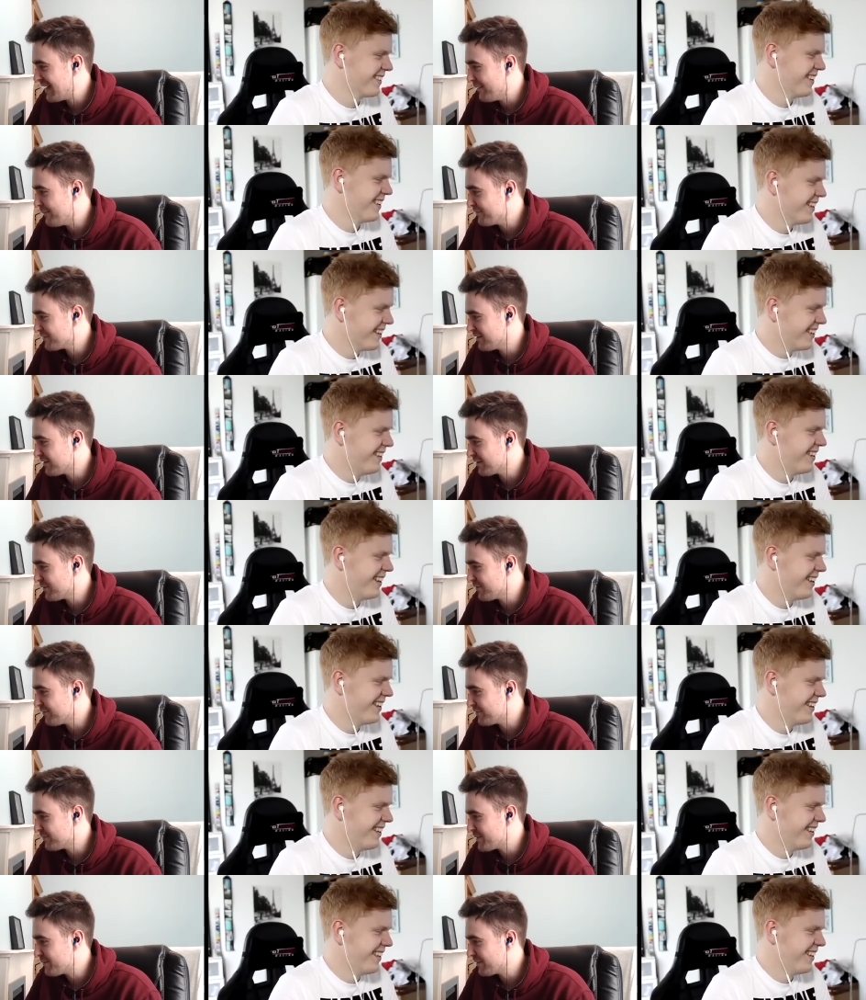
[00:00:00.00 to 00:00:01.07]
Speaker 1: i am having a look at
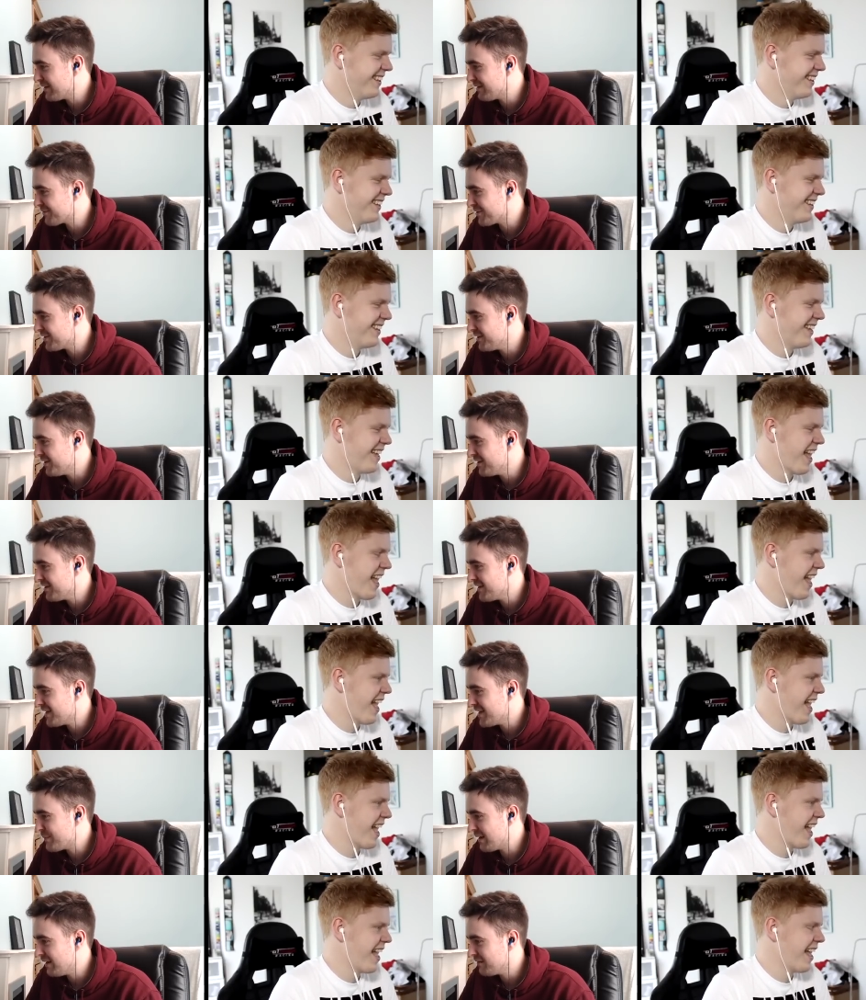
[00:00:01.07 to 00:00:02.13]
other people I've got in uh,
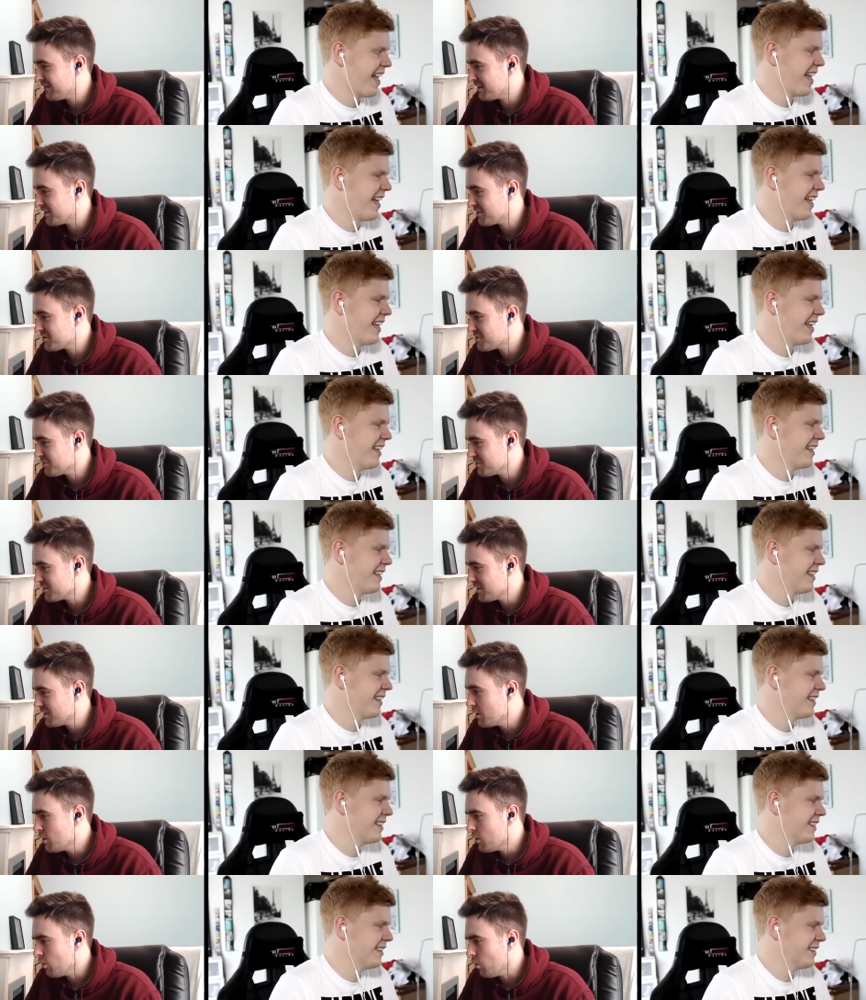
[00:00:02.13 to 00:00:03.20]
MLS that I could use.
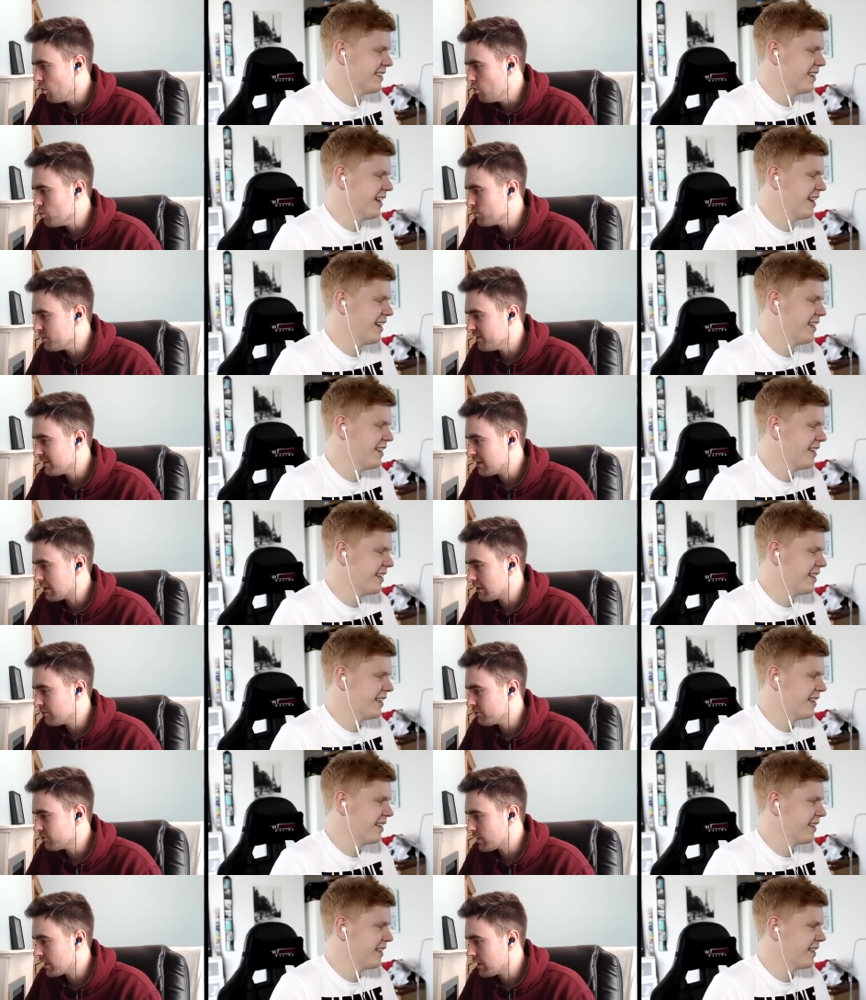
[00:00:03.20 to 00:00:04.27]
Oh, yeah. this
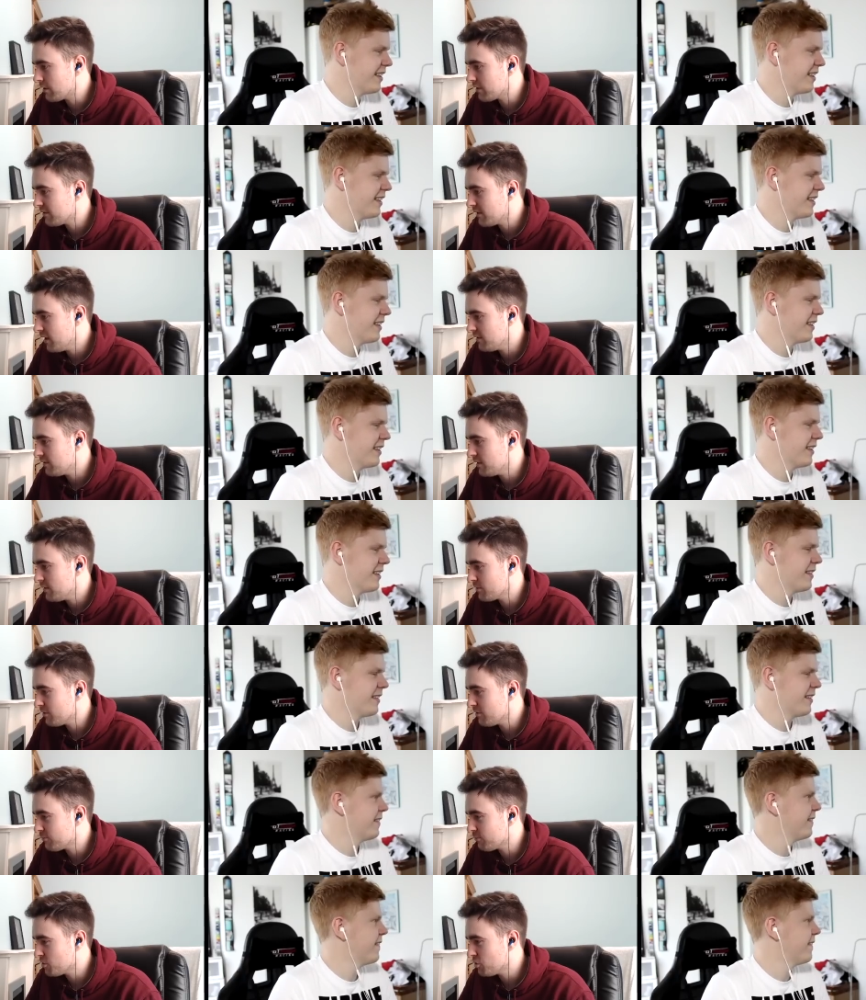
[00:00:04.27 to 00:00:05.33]
Alonso guy looks tasty, but
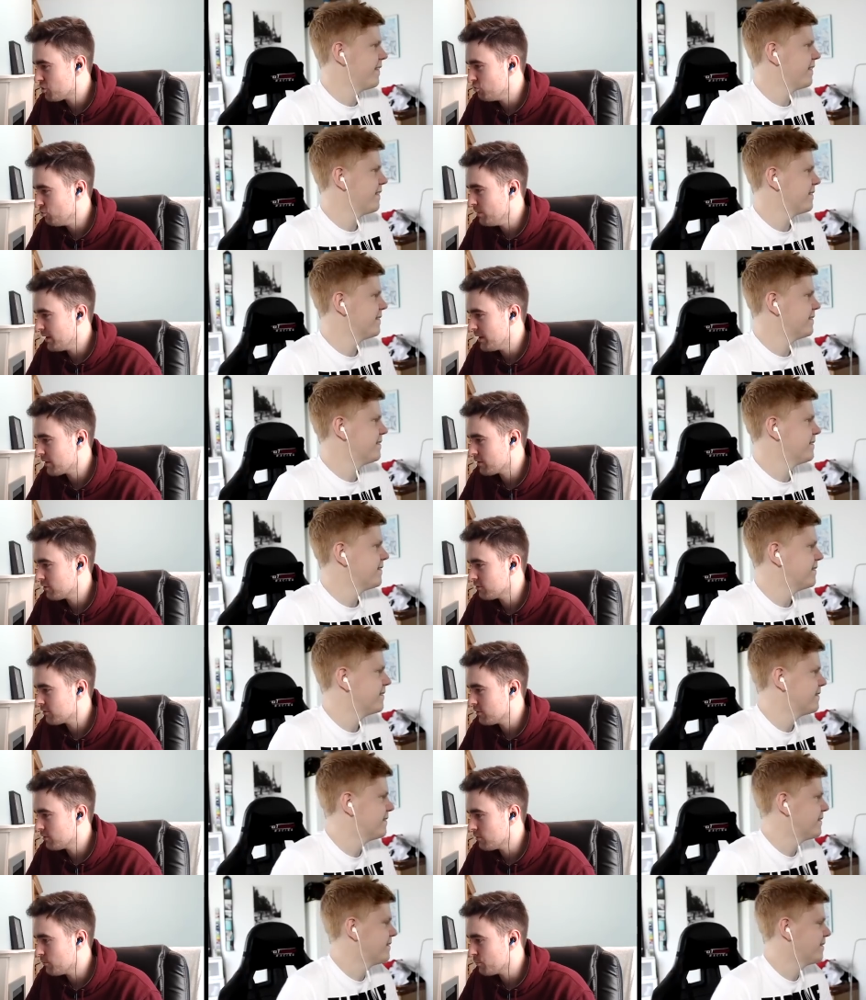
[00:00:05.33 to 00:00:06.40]
he's from Cuba. That could,
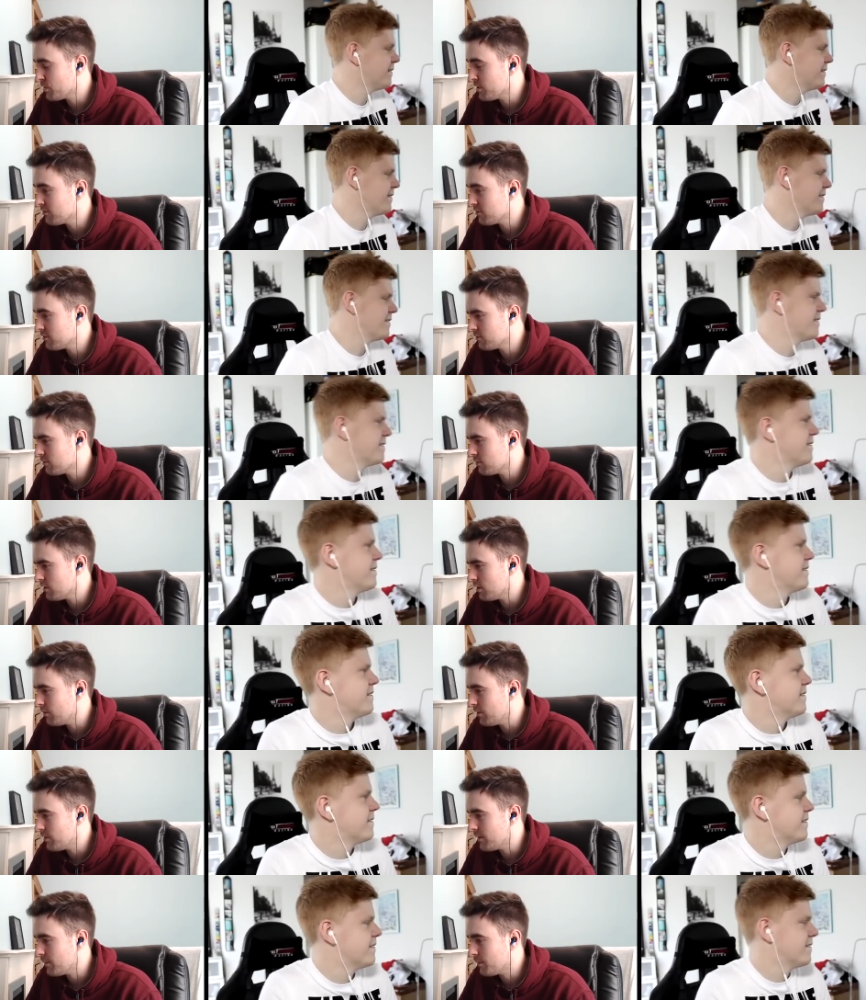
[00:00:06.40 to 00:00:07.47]
but he's. Oh
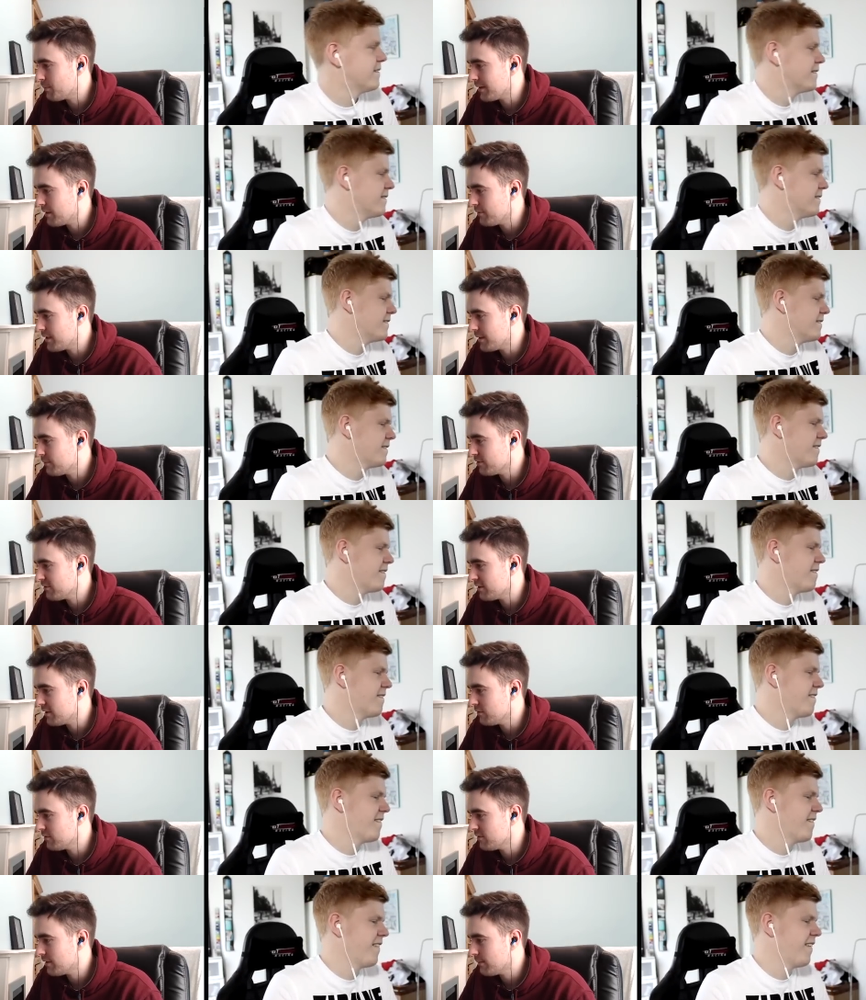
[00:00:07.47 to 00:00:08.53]
no, I'm not playing. I'm not
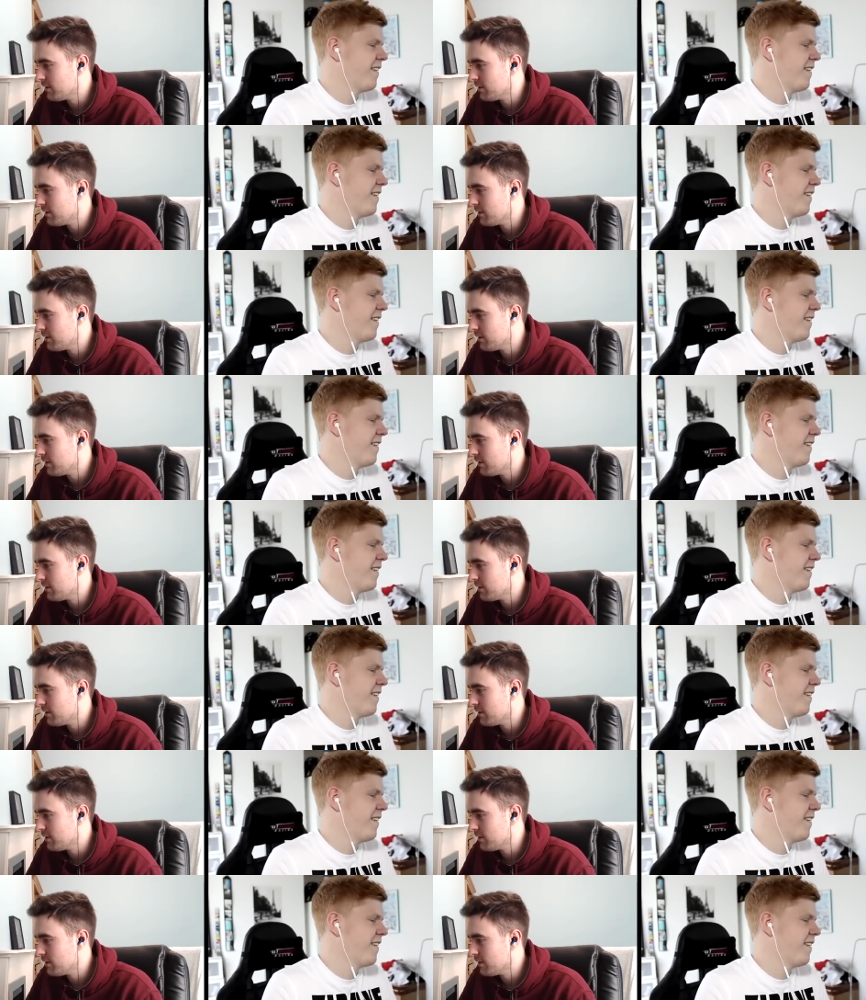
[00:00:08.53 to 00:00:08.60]
sound design.